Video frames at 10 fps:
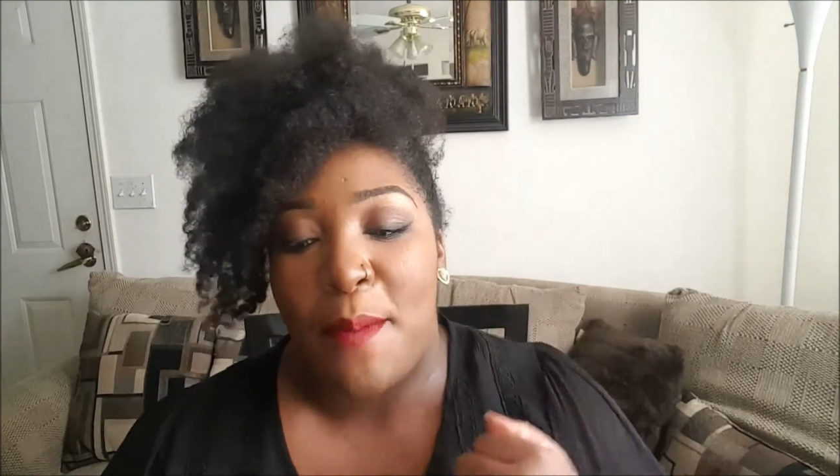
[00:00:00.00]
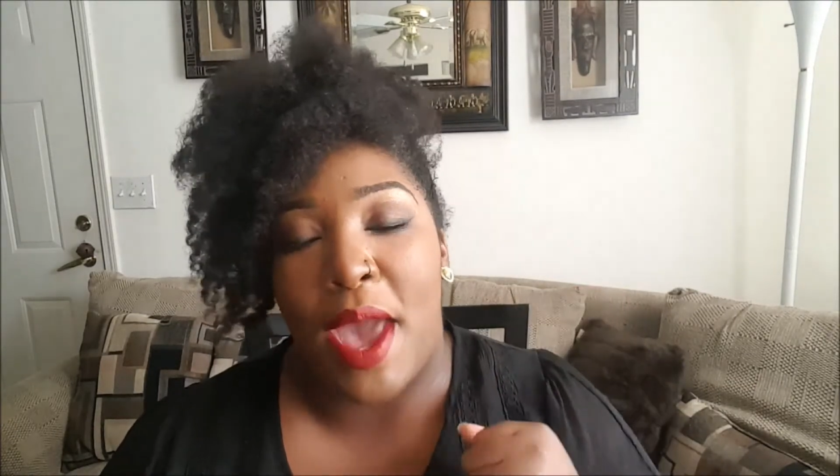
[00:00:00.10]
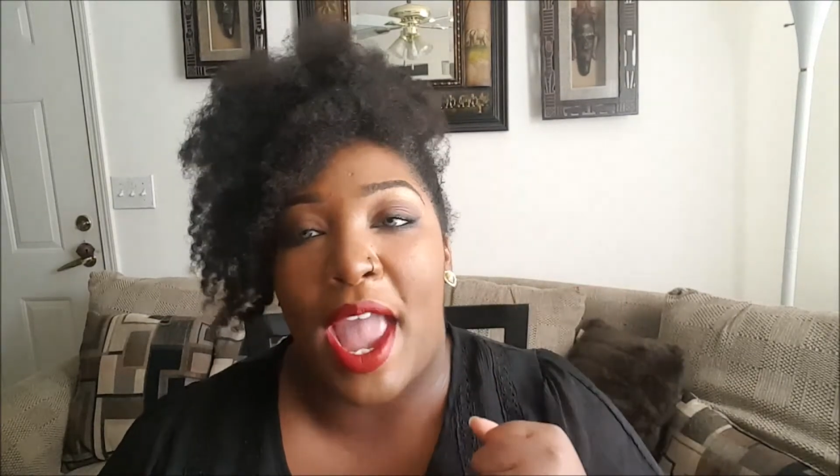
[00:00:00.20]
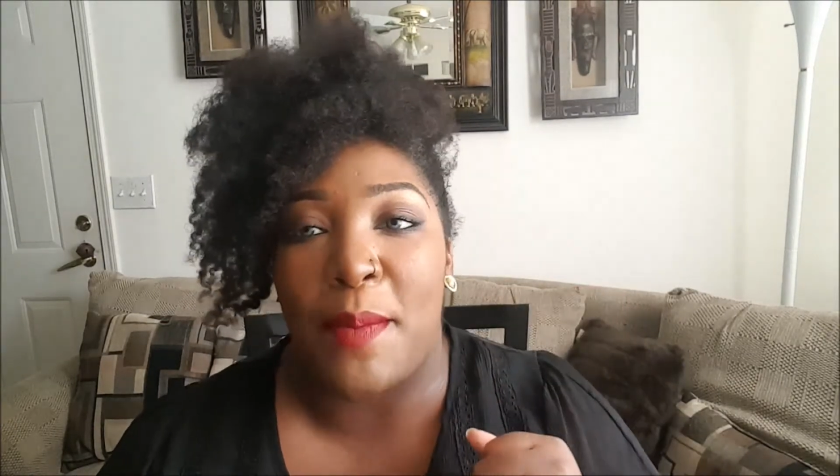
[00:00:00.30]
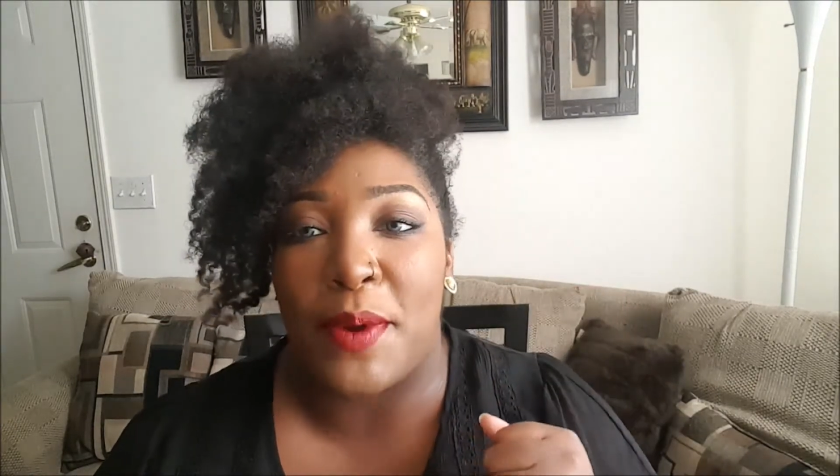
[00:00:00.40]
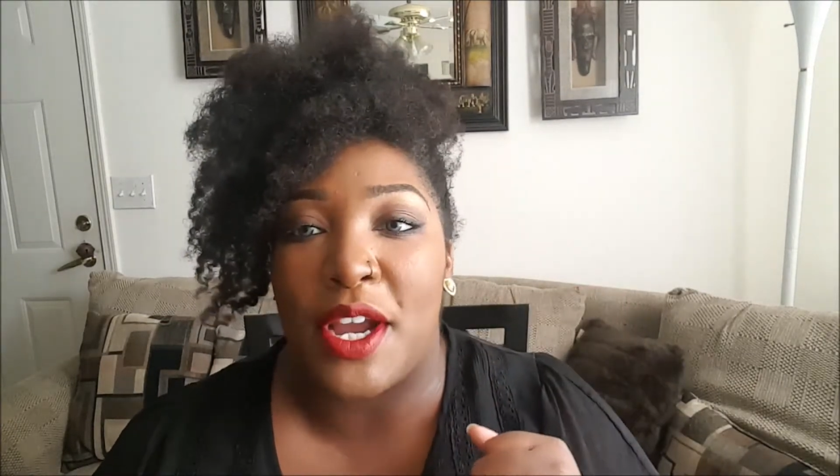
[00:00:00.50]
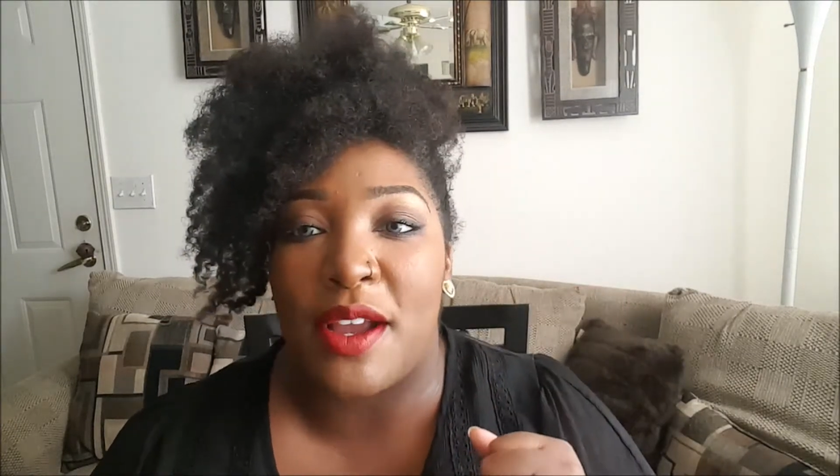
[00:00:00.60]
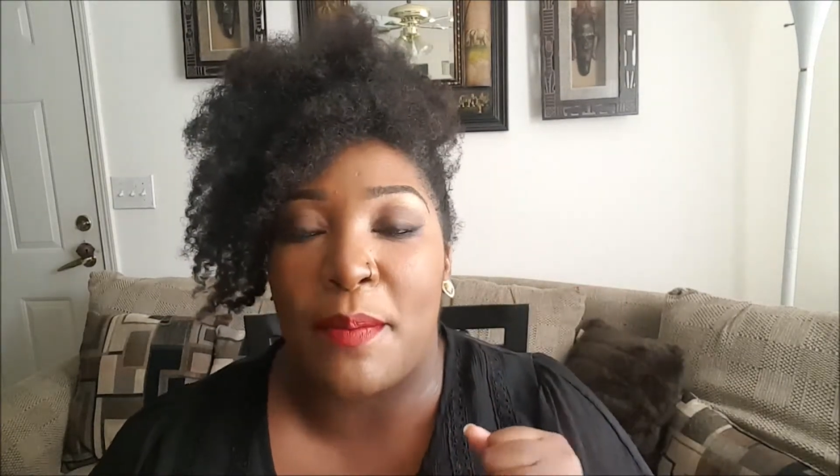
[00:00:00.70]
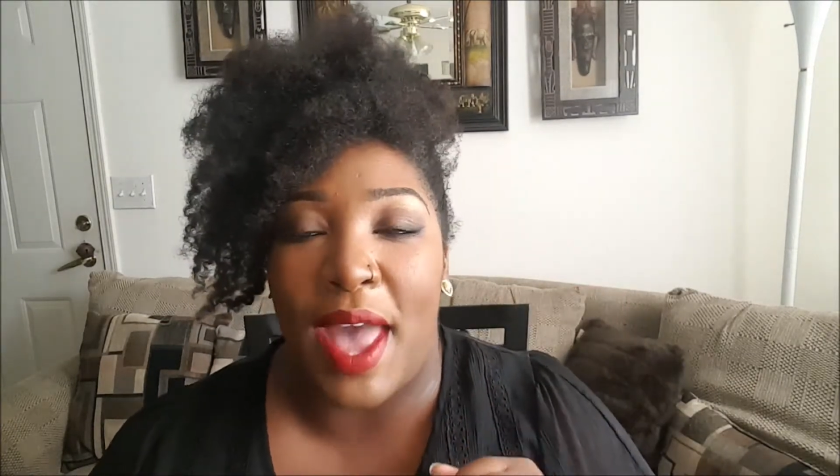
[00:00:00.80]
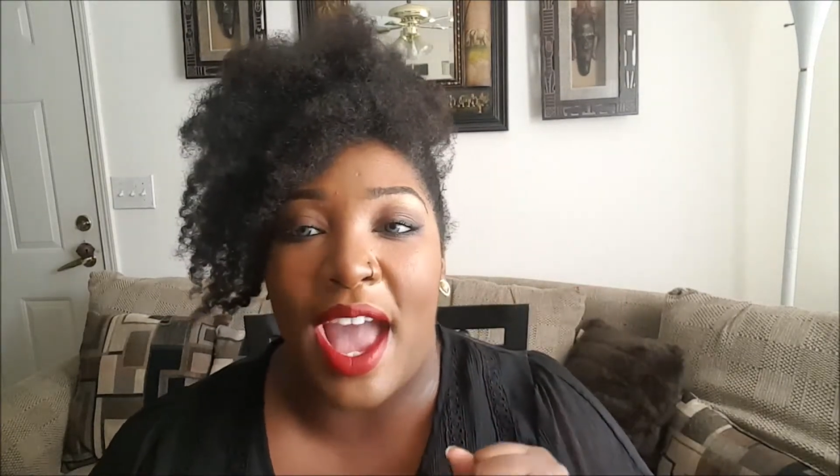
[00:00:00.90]

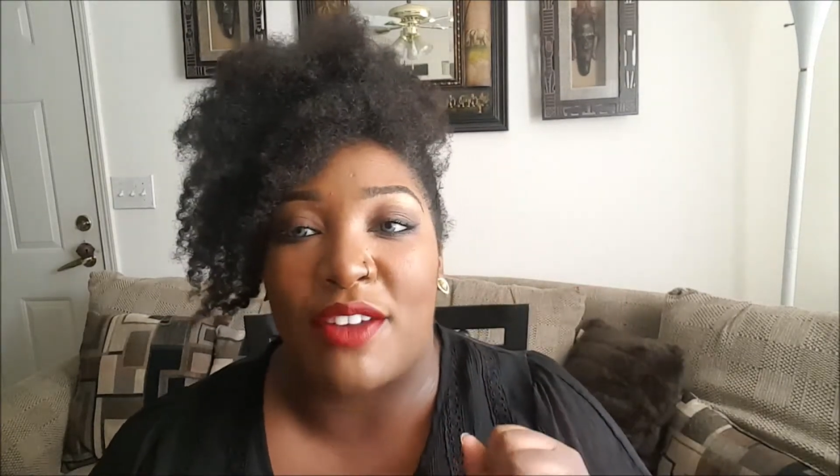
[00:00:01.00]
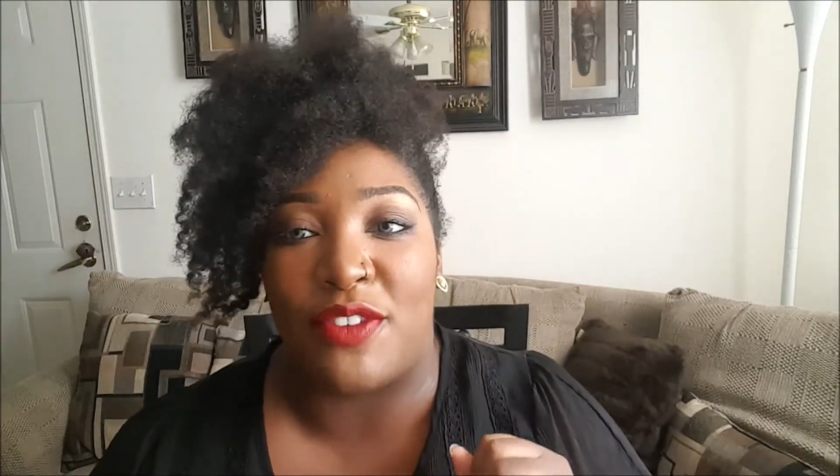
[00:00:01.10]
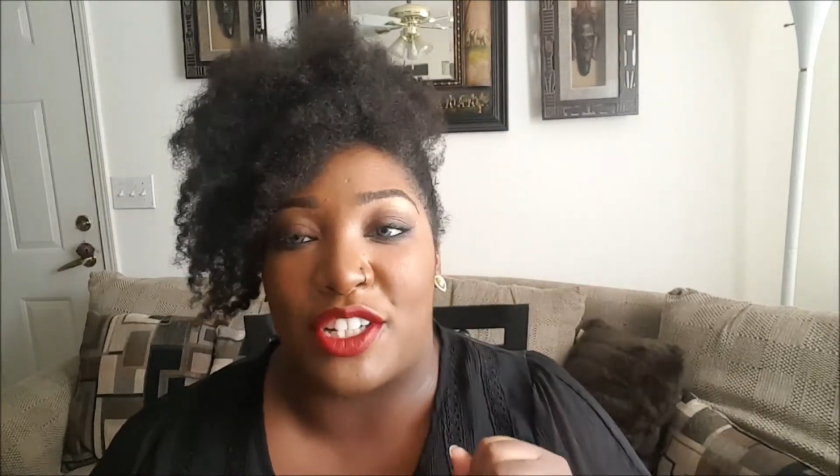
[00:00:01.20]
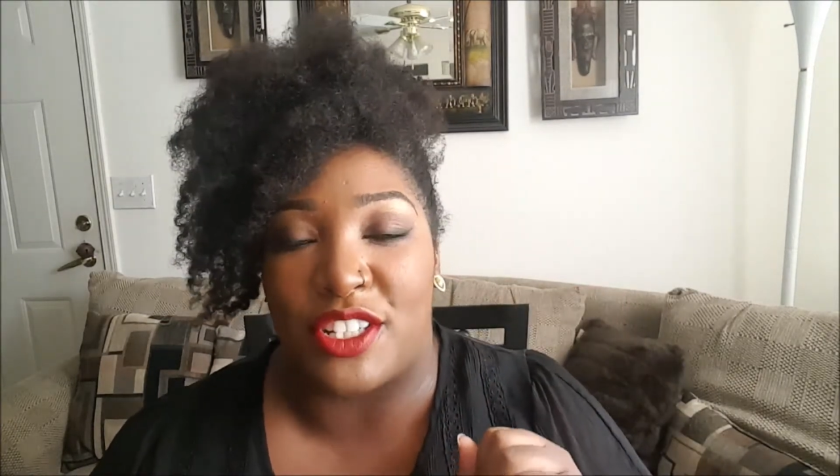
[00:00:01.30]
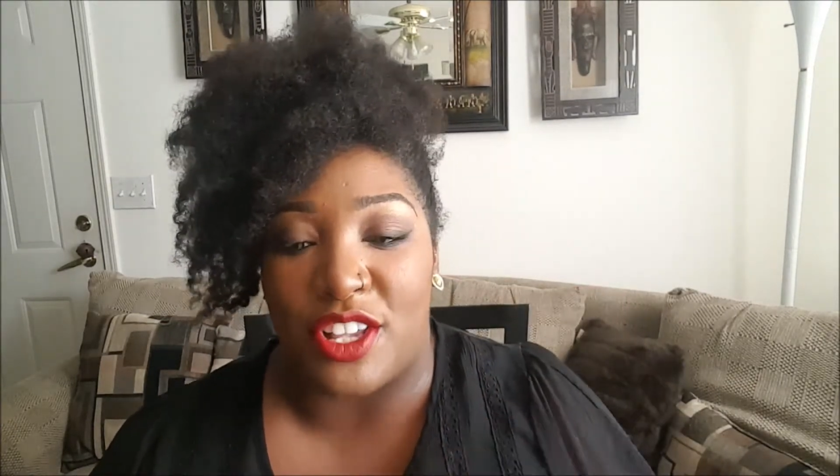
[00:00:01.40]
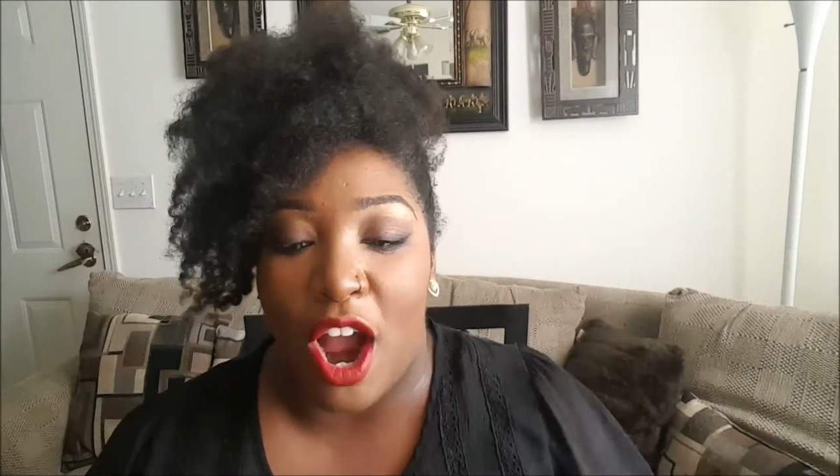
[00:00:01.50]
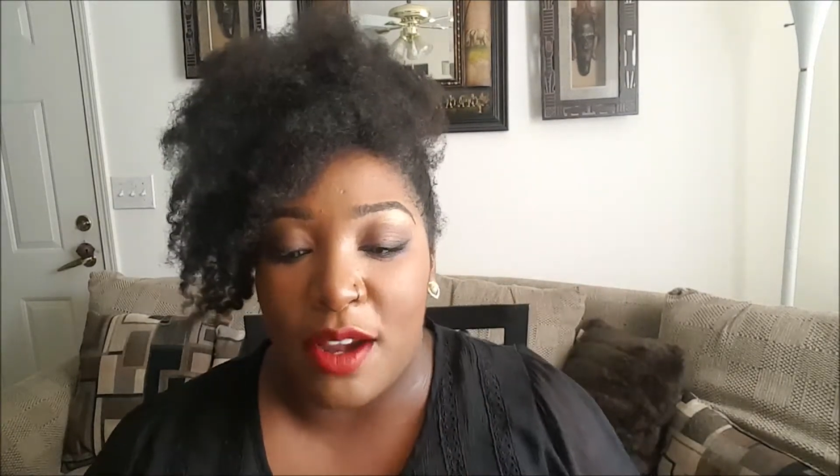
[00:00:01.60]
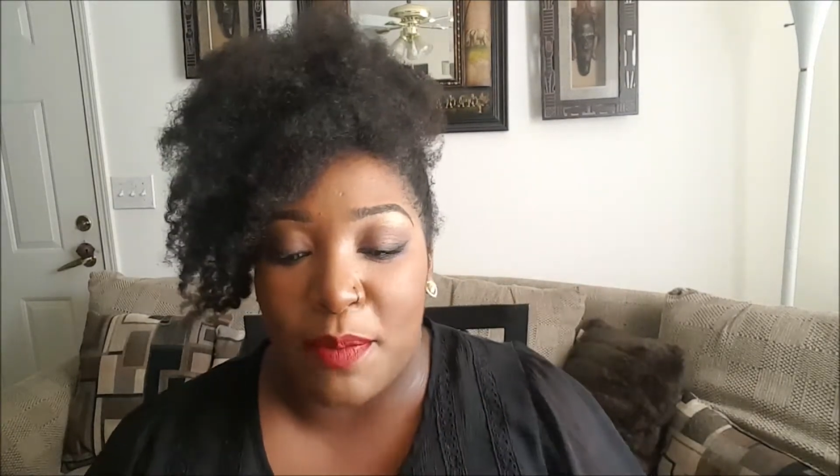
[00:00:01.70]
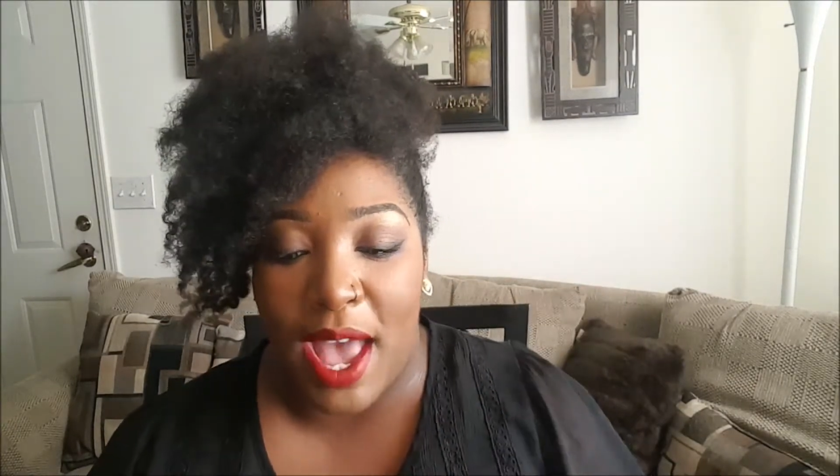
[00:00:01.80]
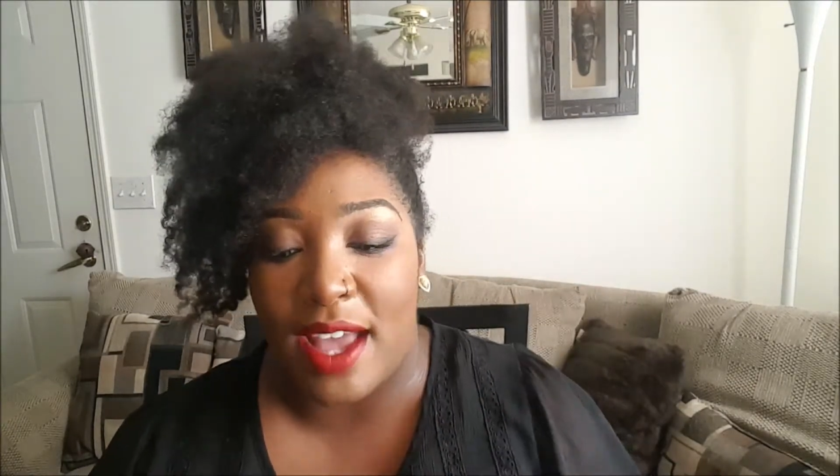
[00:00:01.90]
Paperback versus
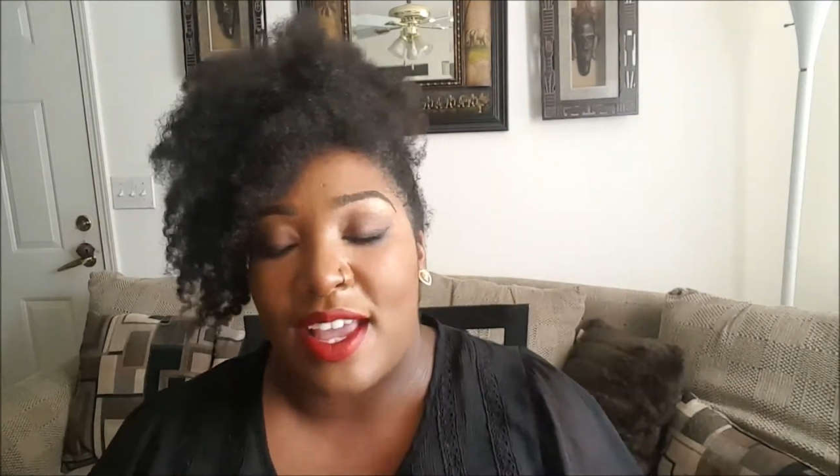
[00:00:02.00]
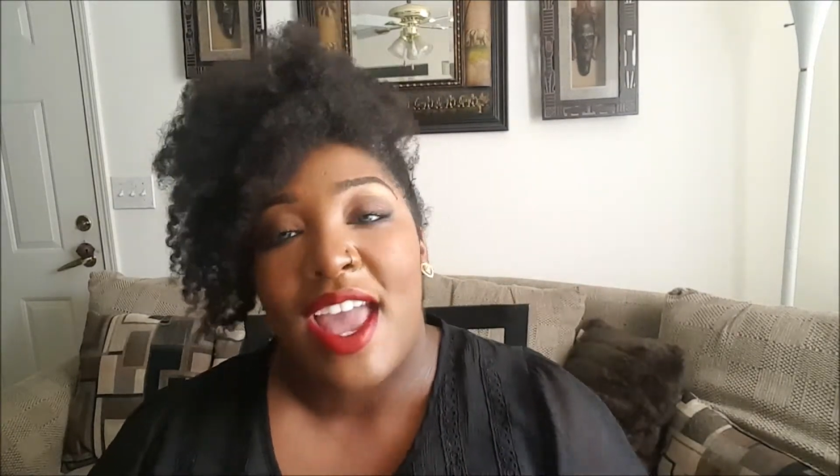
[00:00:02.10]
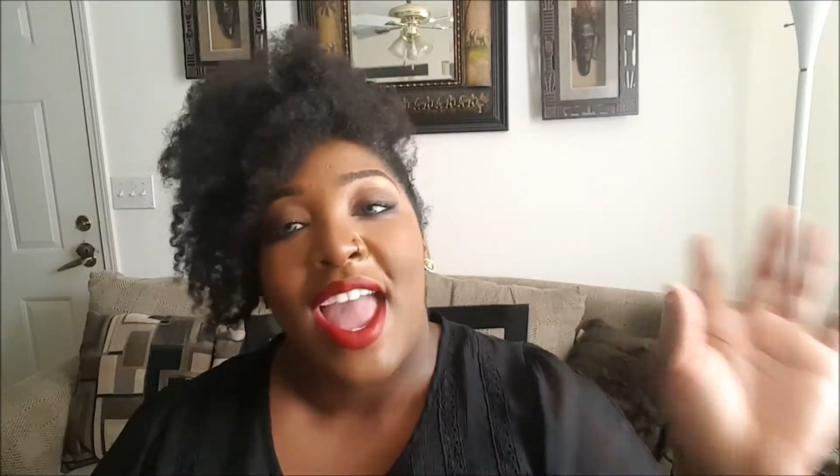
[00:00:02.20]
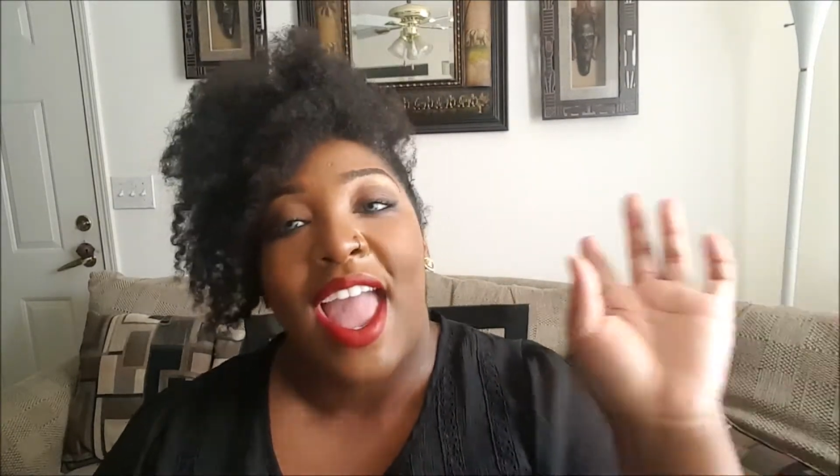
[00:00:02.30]
hardback?